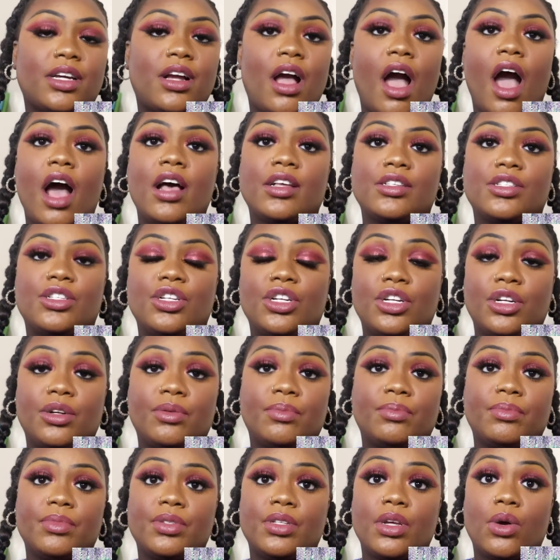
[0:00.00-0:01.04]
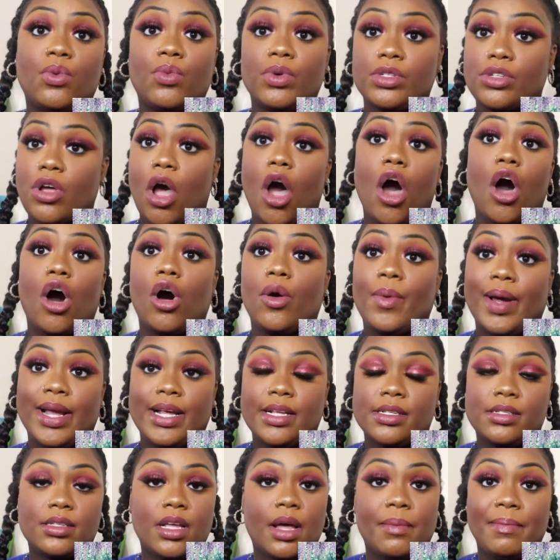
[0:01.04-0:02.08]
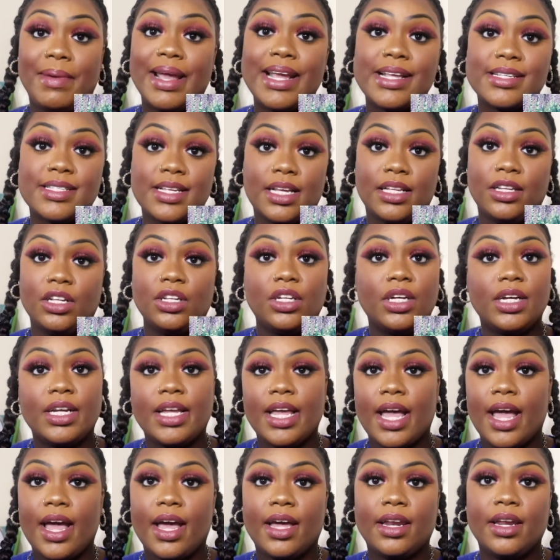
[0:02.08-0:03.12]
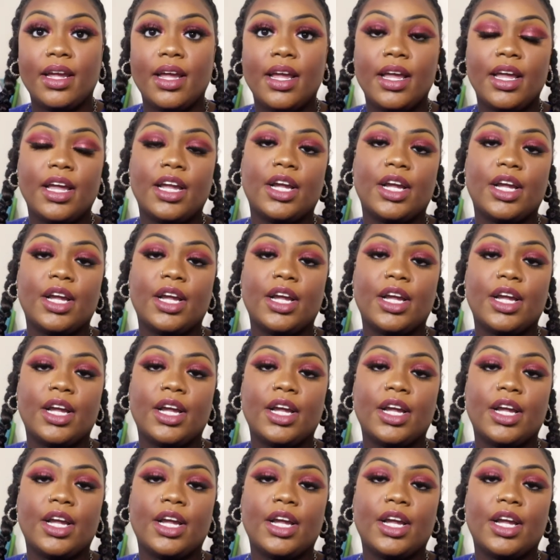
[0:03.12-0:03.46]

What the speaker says: the costumes was always amazing to look at.